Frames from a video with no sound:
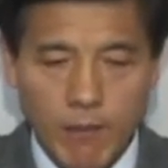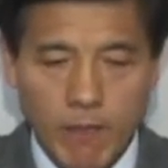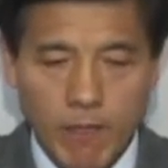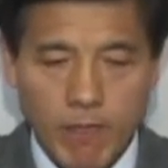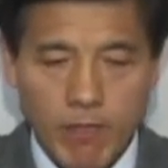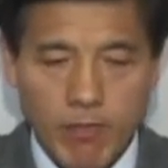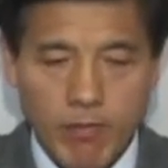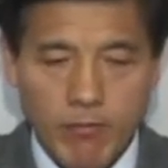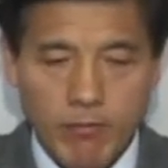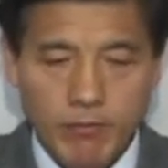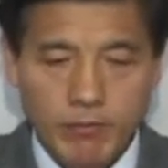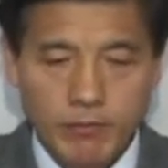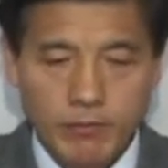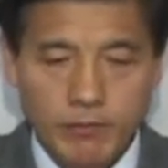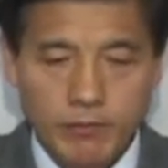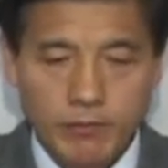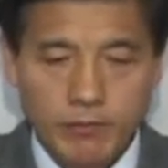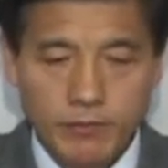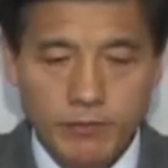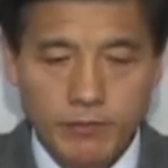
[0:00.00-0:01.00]
Verse
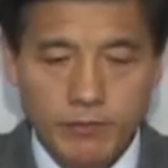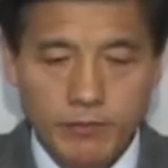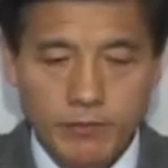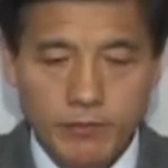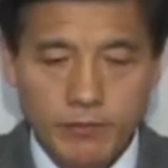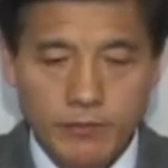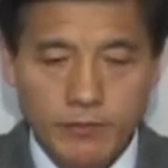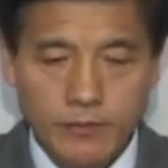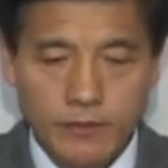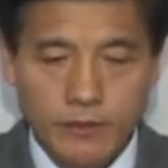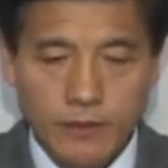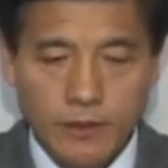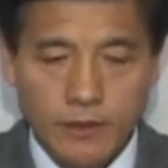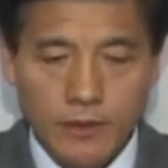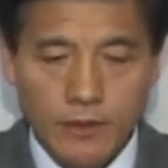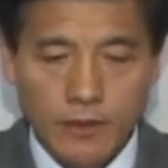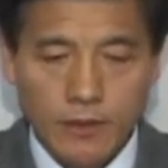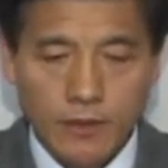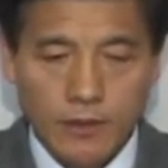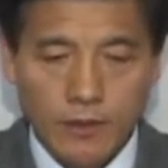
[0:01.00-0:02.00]
13
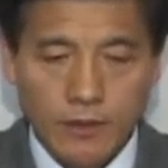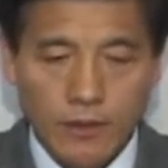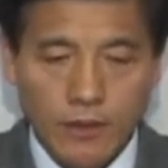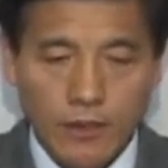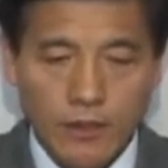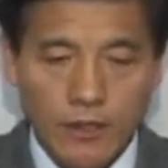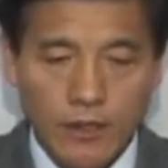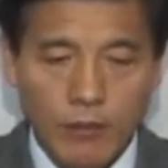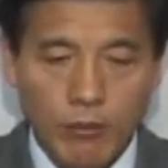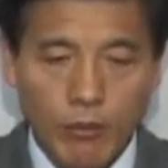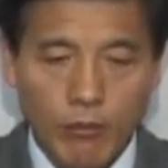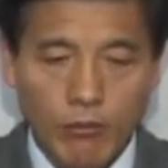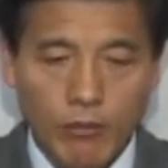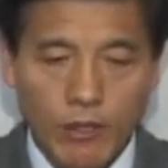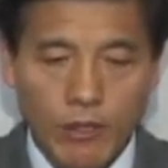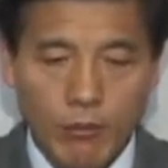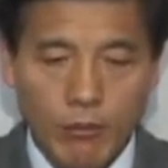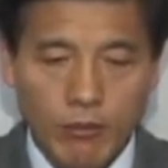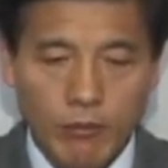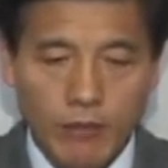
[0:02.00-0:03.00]
But
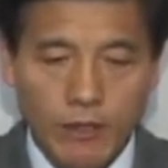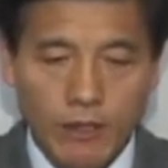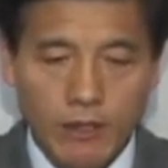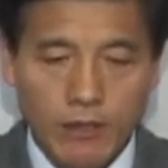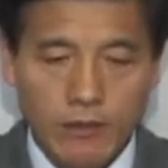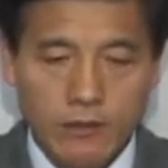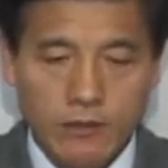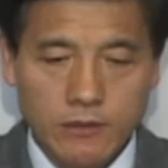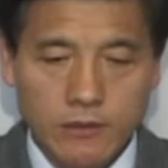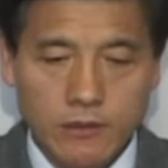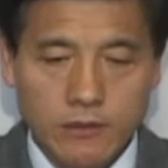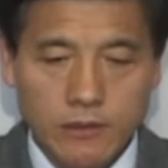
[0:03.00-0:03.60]
rejoice